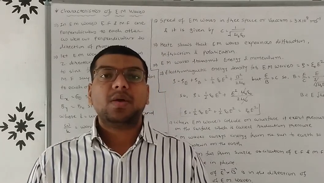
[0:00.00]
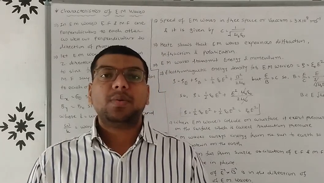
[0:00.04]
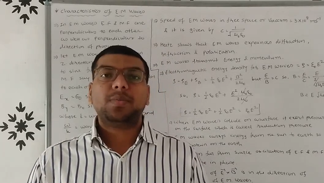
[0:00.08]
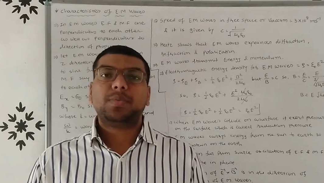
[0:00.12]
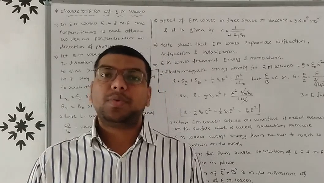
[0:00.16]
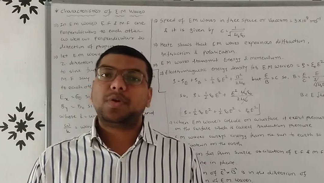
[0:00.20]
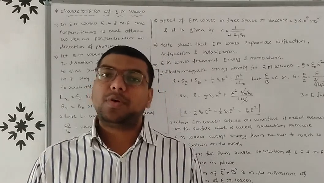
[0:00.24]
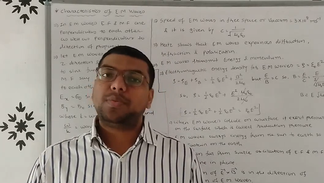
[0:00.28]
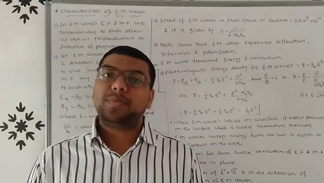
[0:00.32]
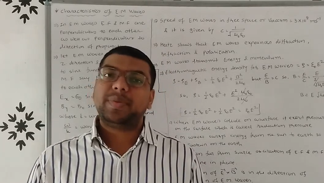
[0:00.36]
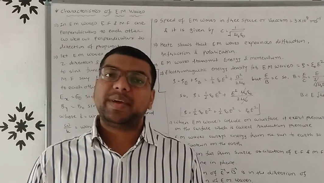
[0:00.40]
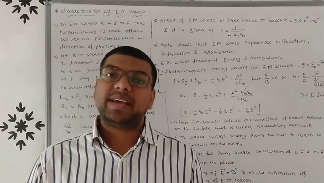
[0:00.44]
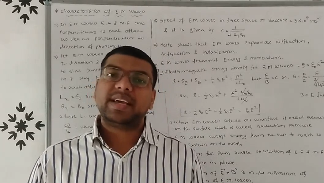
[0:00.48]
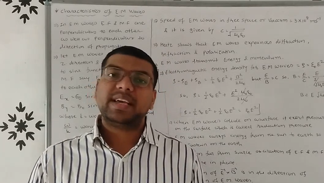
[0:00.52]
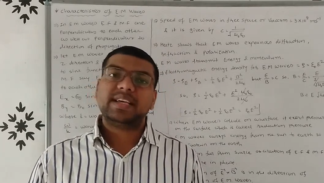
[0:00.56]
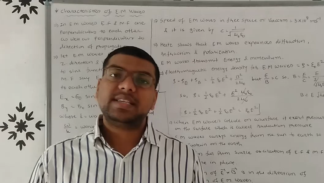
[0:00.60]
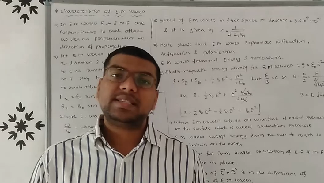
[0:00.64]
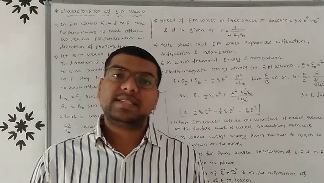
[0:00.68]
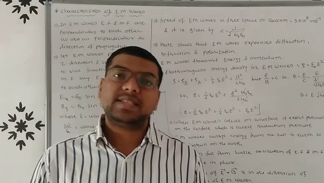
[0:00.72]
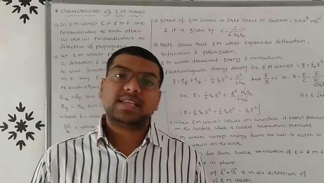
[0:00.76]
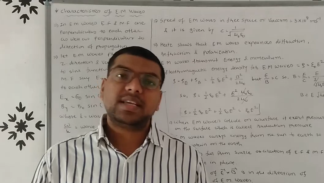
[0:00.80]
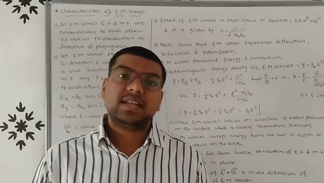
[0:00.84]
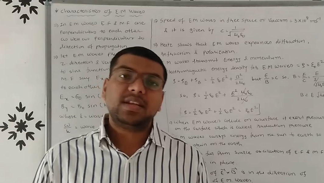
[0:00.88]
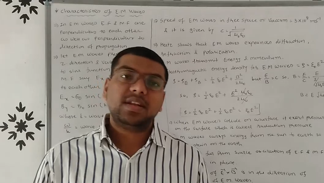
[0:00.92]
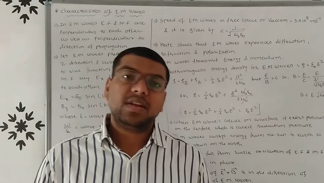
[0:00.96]

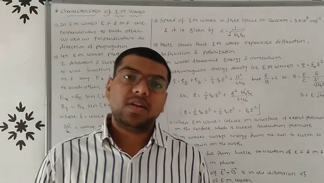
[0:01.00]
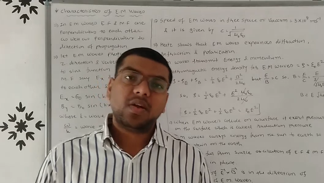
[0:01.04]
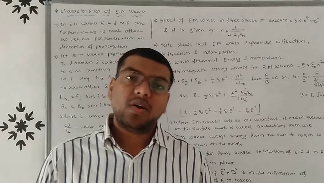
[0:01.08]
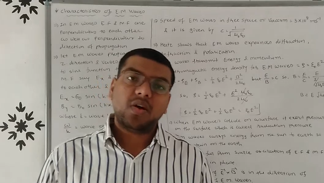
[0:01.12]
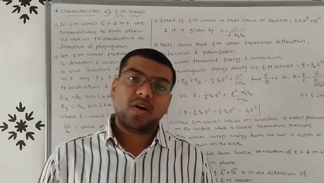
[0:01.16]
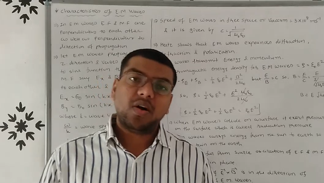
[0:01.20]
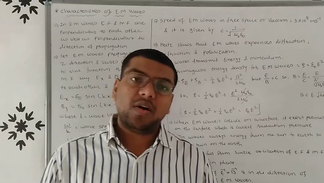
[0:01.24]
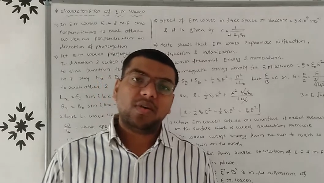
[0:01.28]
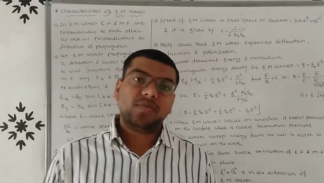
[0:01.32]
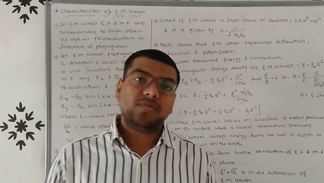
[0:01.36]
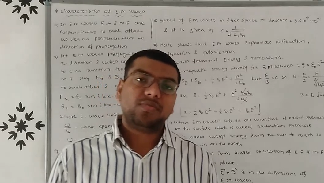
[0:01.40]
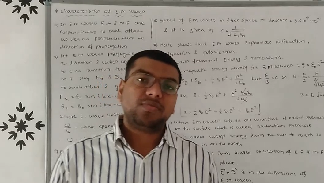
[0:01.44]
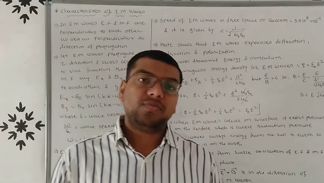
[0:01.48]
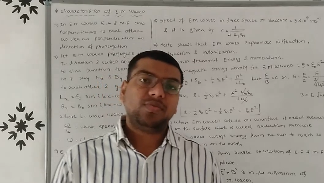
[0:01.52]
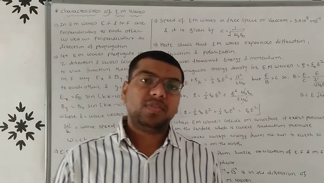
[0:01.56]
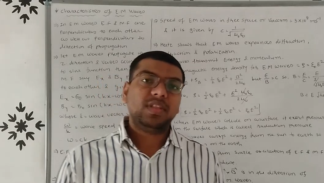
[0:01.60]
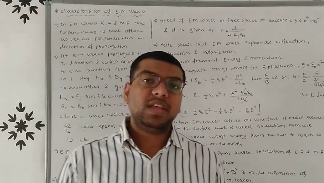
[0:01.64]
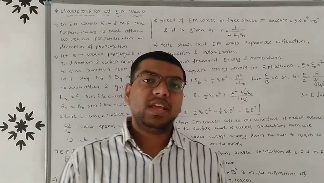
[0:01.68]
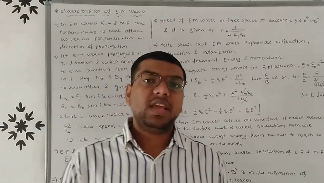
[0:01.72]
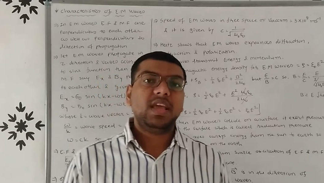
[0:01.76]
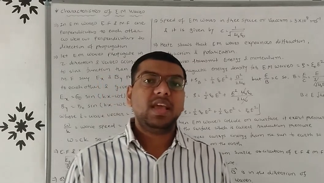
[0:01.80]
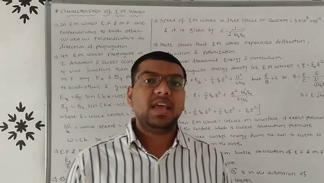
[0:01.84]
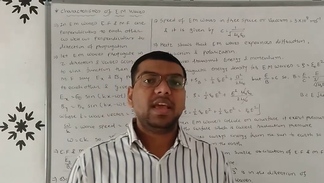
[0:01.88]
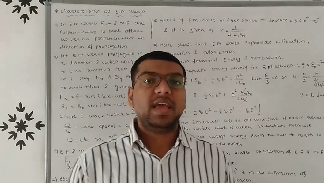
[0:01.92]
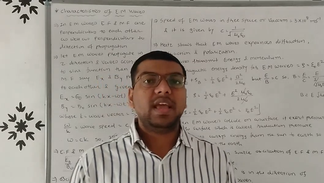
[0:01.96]
propagation of the
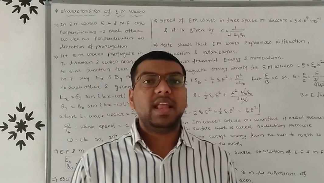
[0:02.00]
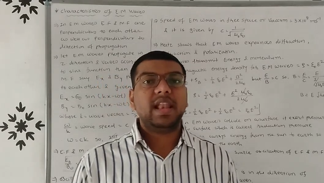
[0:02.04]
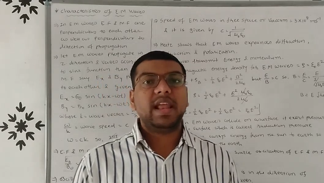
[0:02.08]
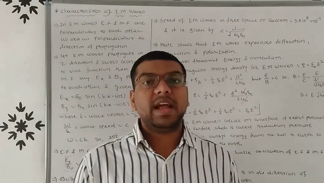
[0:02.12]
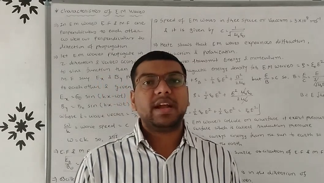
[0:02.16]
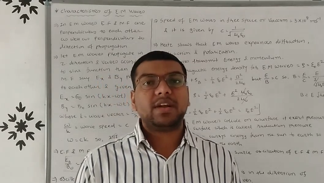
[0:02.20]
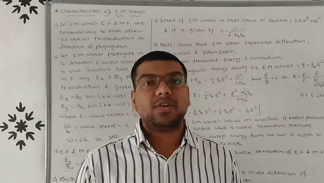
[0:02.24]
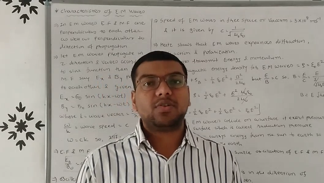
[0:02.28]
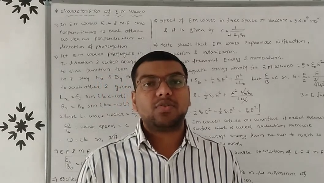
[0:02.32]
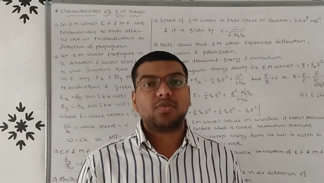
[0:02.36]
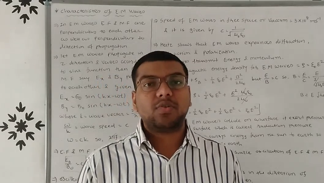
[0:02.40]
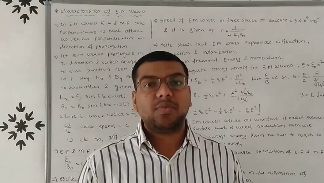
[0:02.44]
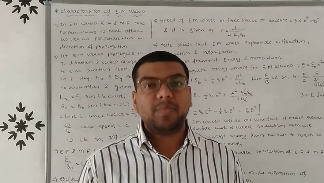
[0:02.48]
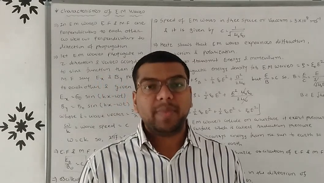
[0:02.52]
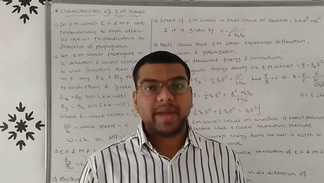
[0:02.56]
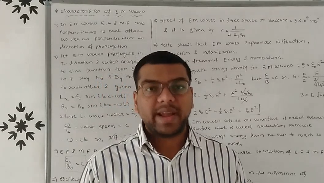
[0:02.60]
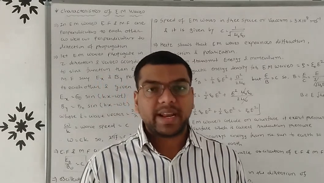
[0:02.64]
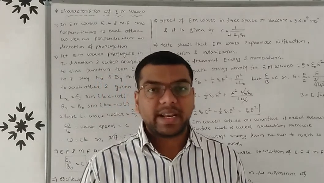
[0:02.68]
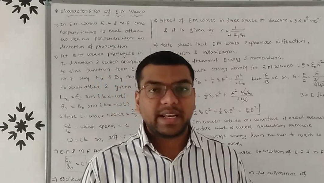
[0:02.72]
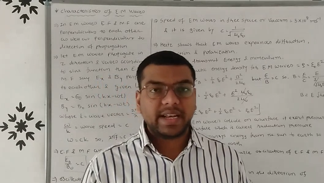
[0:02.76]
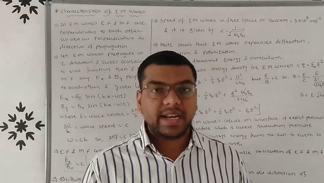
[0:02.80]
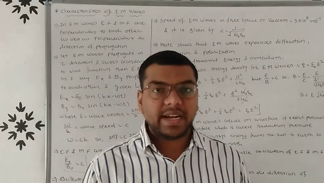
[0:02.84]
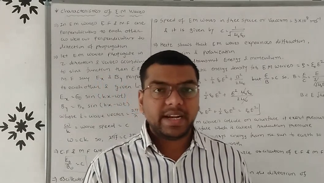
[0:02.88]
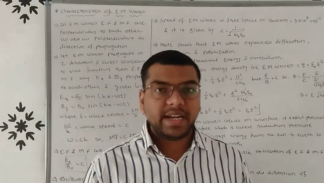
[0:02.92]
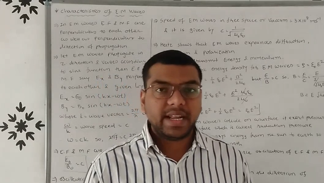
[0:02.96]

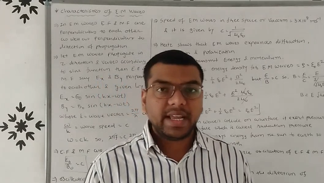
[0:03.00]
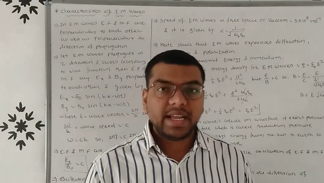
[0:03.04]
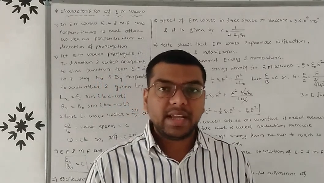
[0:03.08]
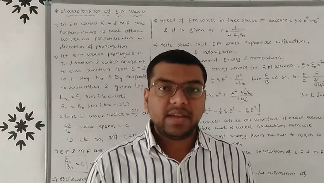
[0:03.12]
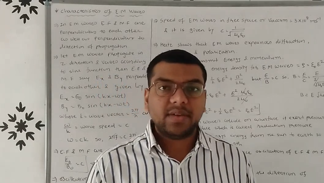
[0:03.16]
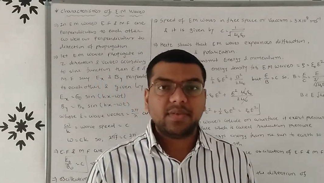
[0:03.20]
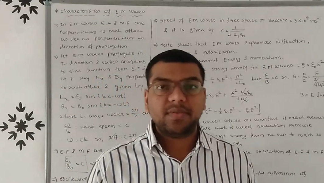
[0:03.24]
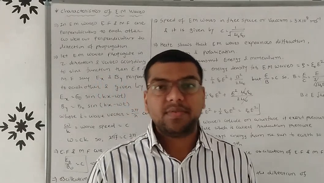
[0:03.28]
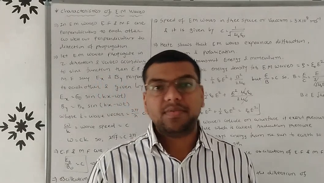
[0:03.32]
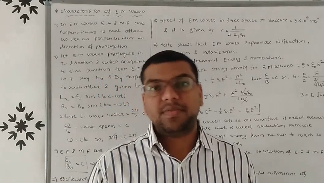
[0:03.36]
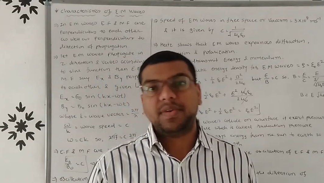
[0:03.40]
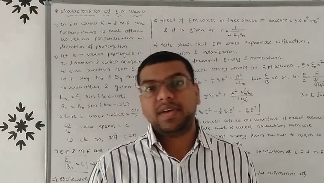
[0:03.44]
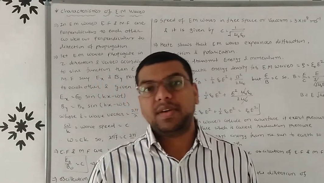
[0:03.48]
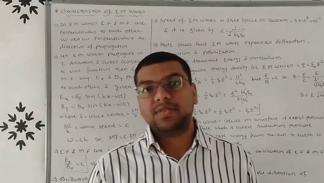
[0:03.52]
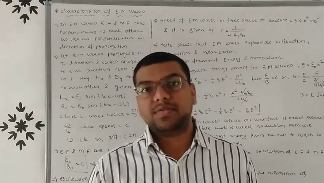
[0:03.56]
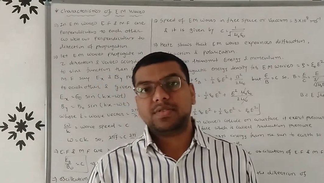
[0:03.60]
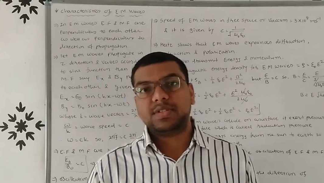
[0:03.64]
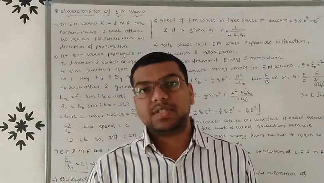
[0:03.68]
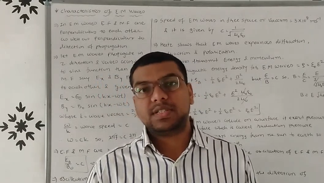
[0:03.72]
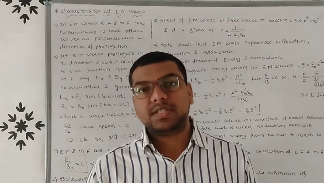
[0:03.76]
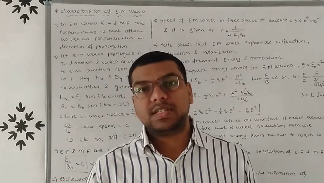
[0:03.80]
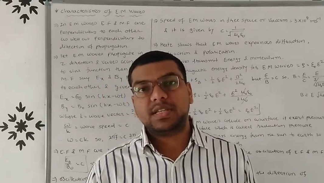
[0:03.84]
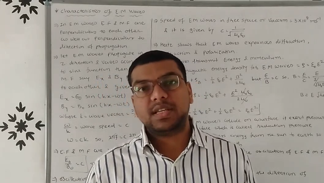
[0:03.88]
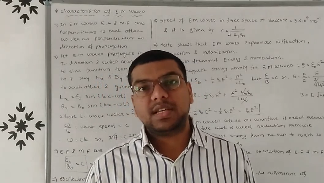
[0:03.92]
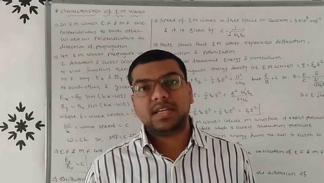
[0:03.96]
electromagnetic
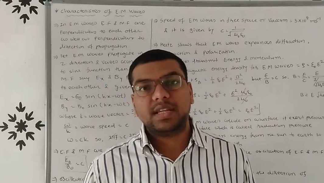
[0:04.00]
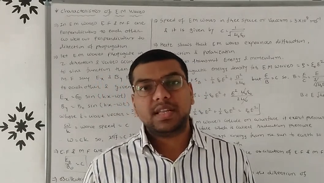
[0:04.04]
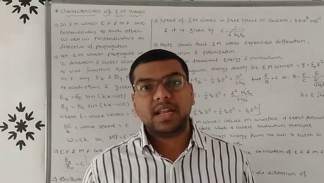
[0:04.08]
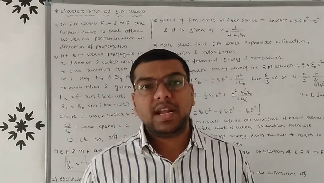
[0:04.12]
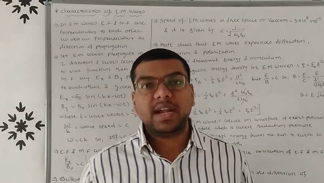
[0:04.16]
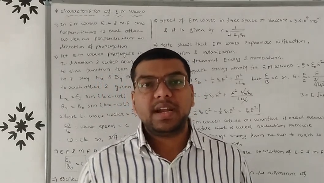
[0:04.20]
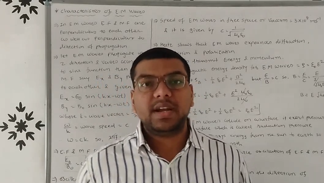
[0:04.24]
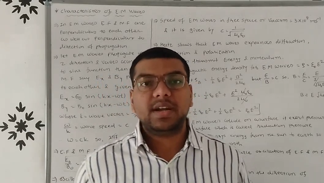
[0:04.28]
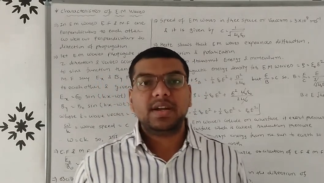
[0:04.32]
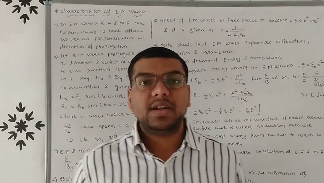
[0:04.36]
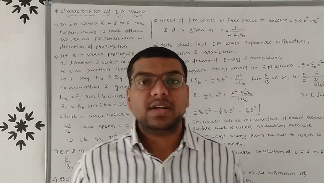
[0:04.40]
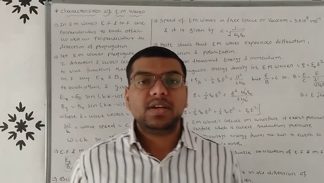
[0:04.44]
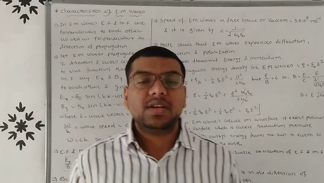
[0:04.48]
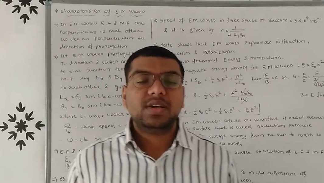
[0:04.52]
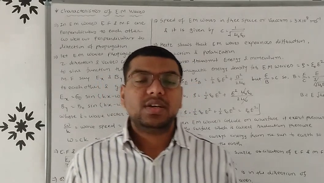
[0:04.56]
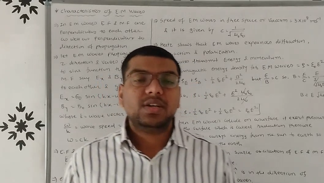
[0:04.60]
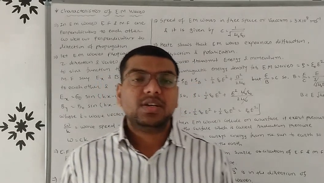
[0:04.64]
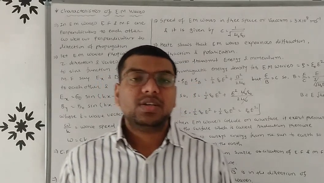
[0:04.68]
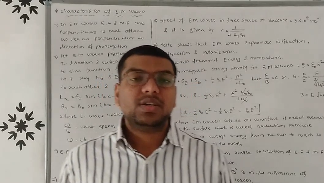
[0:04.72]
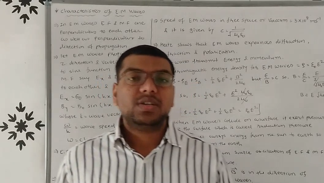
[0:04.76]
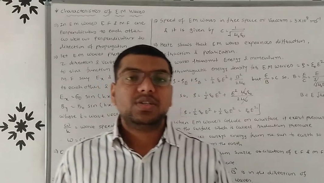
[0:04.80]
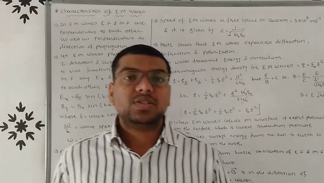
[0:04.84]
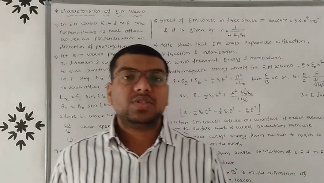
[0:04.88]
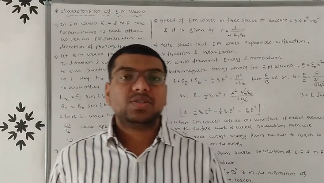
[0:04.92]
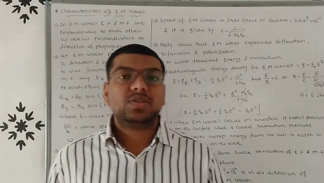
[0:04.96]
waves, right?
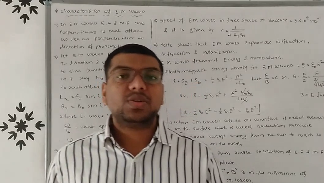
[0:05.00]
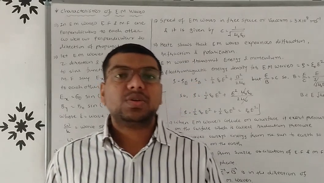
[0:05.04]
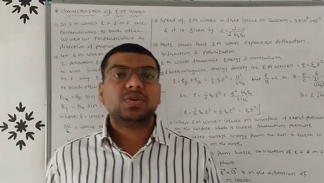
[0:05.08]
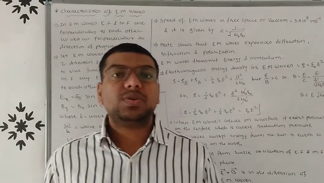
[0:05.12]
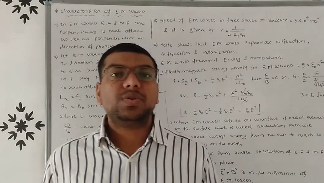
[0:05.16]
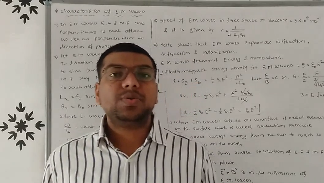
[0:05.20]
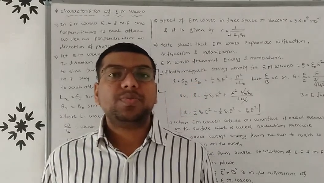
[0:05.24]
So